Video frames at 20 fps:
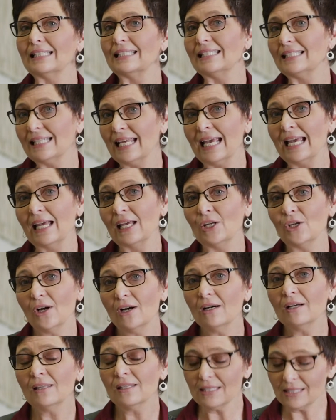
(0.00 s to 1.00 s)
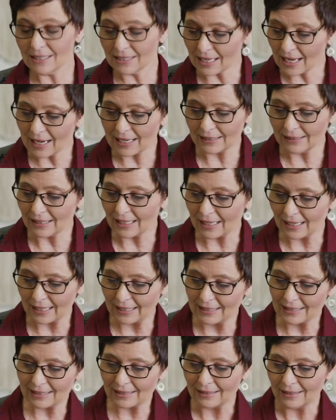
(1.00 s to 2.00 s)
stand on the
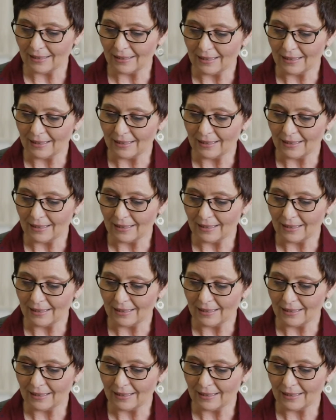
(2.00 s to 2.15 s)
sidelines